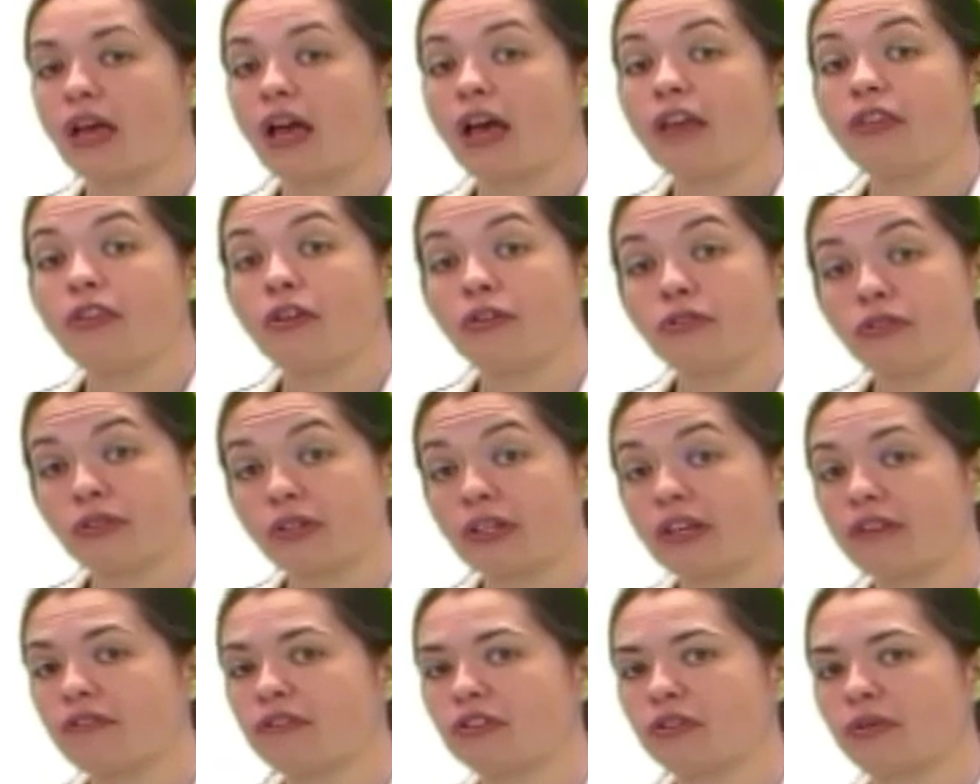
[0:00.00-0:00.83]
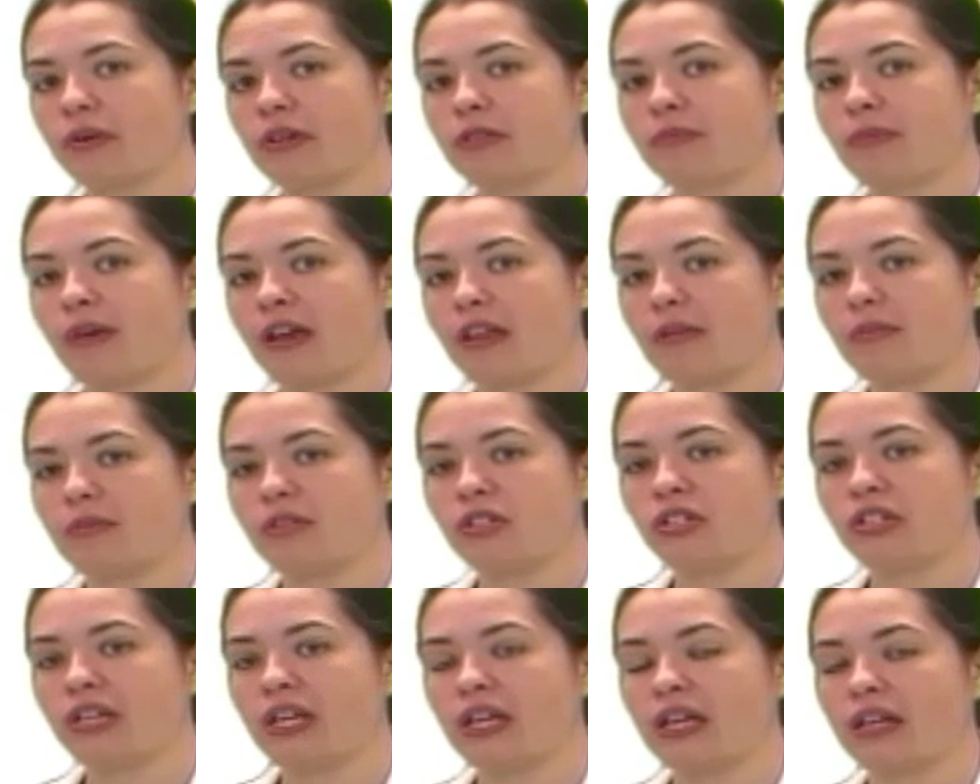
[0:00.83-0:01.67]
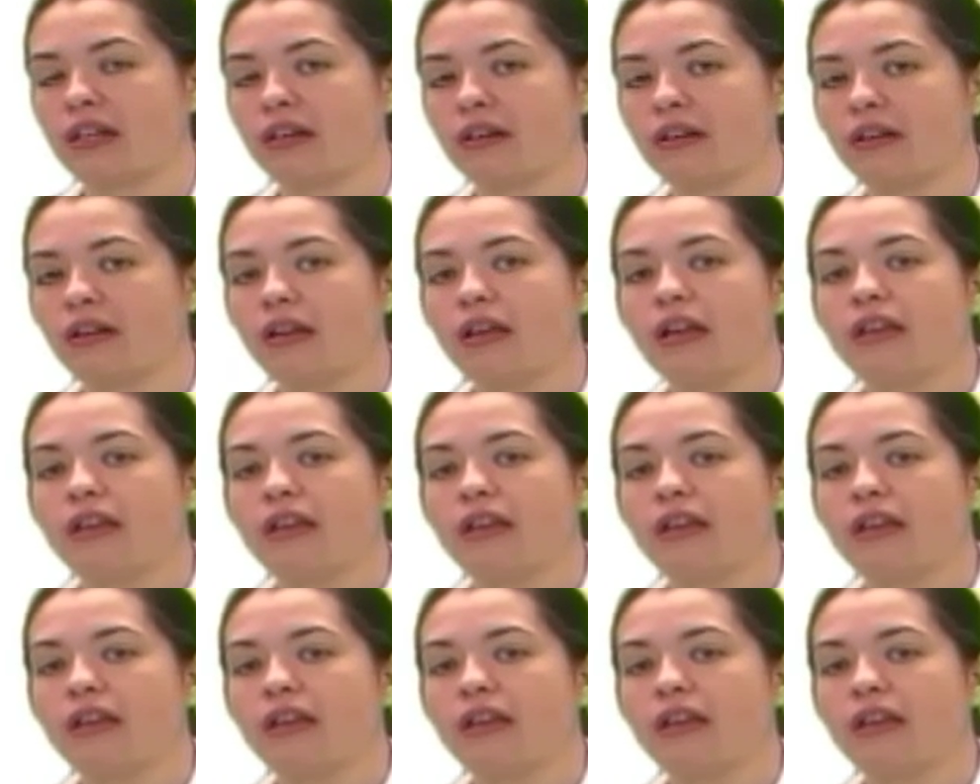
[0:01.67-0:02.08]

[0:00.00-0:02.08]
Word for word: and those are given to us by the machine.